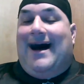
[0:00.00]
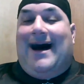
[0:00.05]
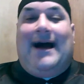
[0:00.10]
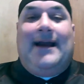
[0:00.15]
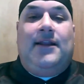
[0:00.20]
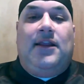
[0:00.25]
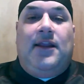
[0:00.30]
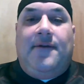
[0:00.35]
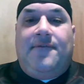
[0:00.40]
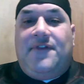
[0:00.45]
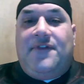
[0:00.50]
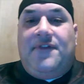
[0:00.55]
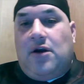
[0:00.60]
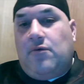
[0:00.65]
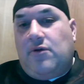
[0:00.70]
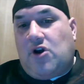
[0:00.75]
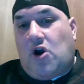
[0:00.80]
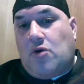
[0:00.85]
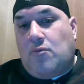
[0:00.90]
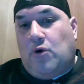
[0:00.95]
I lived there
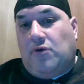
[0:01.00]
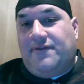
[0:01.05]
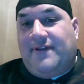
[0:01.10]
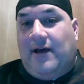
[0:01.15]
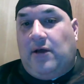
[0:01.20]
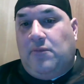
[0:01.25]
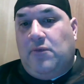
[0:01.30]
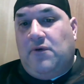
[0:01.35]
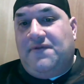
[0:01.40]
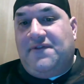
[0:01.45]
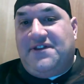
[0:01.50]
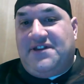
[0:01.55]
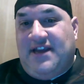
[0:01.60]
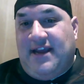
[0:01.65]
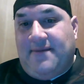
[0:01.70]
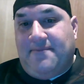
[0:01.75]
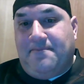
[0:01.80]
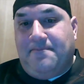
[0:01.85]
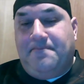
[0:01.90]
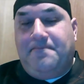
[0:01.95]
when Art Modell moved the
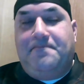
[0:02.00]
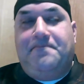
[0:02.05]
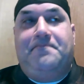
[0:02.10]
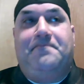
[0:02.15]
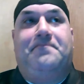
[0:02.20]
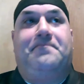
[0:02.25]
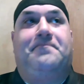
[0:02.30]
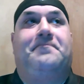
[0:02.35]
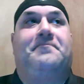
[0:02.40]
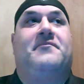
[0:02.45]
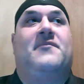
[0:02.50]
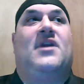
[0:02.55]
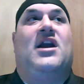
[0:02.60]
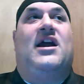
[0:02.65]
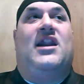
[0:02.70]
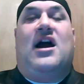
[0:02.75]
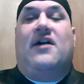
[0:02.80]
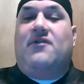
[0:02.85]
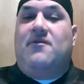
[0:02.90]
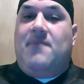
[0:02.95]
team.
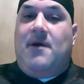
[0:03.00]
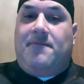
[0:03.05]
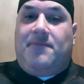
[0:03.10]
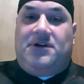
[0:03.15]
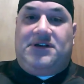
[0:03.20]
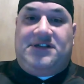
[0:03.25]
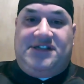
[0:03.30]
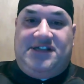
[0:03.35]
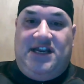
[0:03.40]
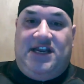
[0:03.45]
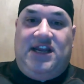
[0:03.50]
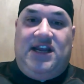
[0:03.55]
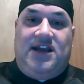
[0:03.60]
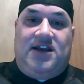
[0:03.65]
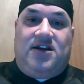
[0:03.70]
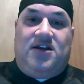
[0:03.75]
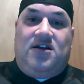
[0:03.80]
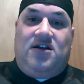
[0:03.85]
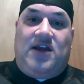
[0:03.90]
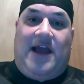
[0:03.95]
And I remember
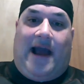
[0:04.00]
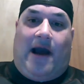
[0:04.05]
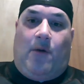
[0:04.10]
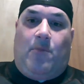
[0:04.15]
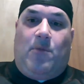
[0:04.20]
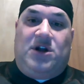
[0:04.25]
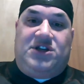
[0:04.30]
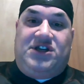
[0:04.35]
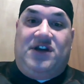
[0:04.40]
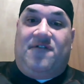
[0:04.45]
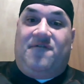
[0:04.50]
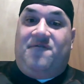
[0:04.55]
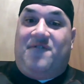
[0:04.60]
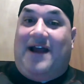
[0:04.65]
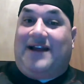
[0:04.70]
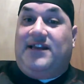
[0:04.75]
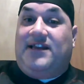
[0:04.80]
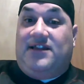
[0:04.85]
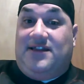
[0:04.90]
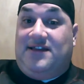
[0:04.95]
seeing how much it
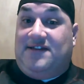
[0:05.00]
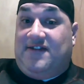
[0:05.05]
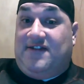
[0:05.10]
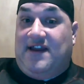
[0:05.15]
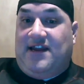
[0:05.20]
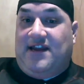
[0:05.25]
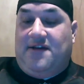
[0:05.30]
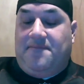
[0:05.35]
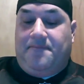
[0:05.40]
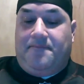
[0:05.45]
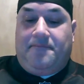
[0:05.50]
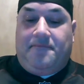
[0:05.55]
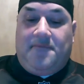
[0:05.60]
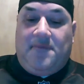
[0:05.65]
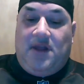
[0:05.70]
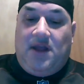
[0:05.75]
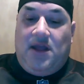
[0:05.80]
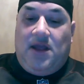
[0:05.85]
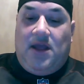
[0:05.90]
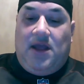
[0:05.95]
affected the city.
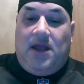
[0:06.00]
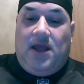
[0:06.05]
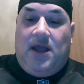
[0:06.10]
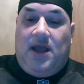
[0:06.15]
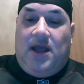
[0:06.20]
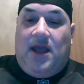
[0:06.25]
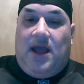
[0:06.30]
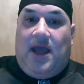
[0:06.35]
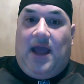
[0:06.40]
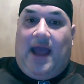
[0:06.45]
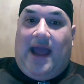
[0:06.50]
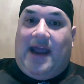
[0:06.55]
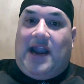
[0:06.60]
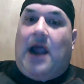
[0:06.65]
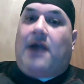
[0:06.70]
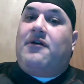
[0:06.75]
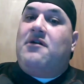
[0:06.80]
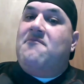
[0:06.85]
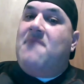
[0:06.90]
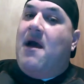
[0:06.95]

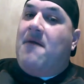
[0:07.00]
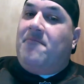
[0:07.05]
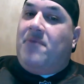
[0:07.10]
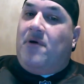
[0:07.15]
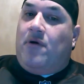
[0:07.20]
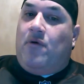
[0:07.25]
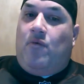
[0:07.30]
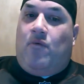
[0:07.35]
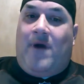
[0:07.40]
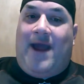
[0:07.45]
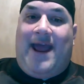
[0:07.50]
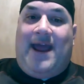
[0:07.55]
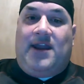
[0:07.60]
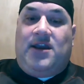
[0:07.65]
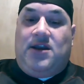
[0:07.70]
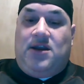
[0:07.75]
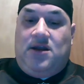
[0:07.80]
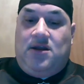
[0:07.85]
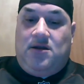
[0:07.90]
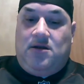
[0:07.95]
And I remember
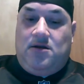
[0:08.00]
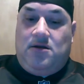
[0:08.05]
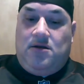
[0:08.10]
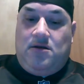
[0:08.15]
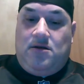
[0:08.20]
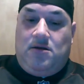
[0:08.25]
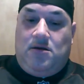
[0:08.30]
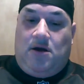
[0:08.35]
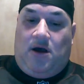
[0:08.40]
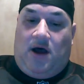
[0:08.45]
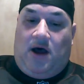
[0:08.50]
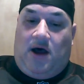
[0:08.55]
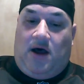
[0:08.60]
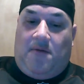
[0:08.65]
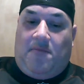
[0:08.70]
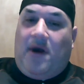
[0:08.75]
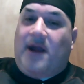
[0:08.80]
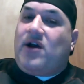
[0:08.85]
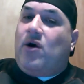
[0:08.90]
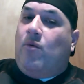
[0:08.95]
when
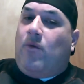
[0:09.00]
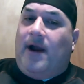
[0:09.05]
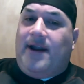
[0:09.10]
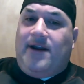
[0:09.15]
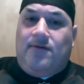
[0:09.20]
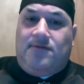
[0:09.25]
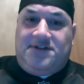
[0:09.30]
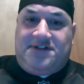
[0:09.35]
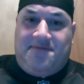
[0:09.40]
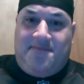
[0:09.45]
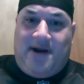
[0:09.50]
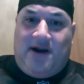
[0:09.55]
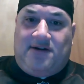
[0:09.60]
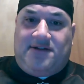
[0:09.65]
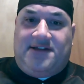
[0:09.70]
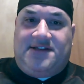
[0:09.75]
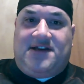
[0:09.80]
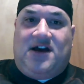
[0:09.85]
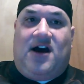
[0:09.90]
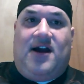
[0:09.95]
Michael White, who was the mayor
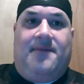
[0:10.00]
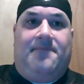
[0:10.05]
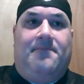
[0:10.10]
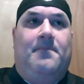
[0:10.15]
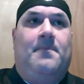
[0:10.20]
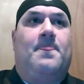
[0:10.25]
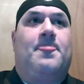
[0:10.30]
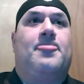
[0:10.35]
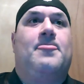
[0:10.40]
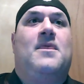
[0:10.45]
at the time,